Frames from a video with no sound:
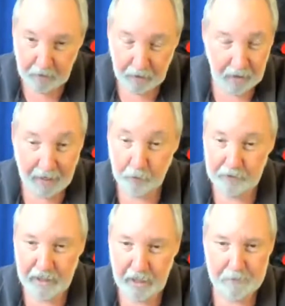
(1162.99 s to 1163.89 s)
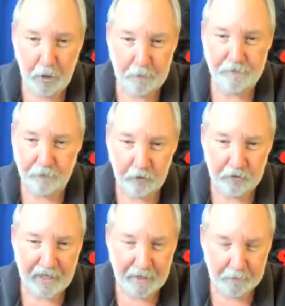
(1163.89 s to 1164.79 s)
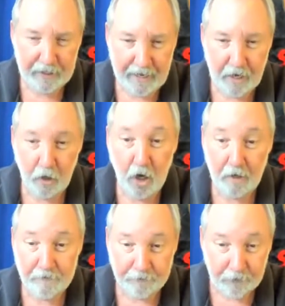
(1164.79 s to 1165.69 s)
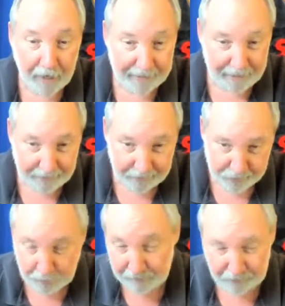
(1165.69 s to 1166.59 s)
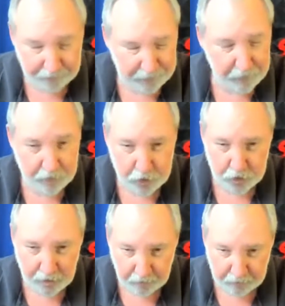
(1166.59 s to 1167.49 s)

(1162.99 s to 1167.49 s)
Uh, I only keep it open full time right now on Fridays whenever when we do the show.